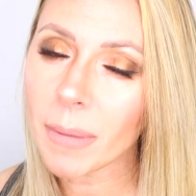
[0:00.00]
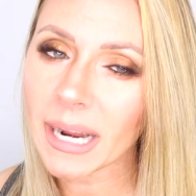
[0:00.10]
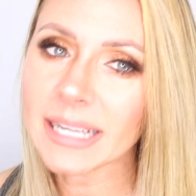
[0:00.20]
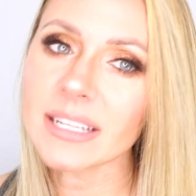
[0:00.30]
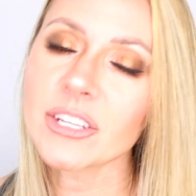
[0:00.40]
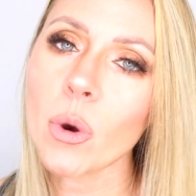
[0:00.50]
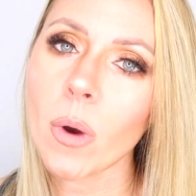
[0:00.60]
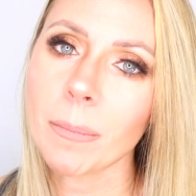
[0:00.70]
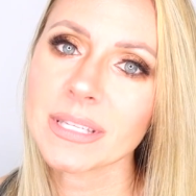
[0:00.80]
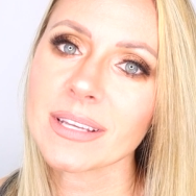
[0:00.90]
but I did go
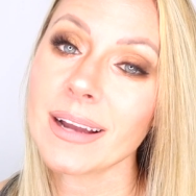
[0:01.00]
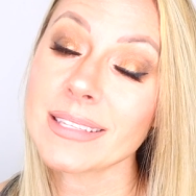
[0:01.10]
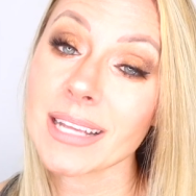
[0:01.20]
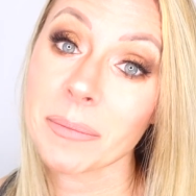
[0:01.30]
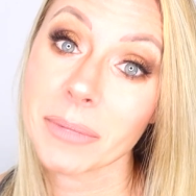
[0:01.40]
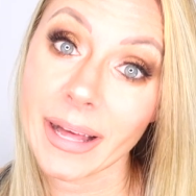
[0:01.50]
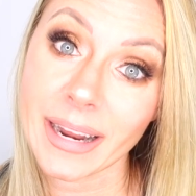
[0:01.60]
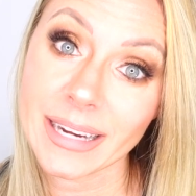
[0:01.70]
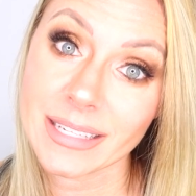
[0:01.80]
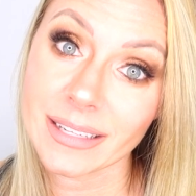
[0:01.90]
up a size, and I'm glad
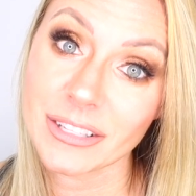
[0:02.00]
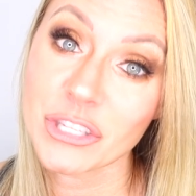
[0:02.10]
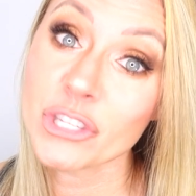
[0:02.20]
I did.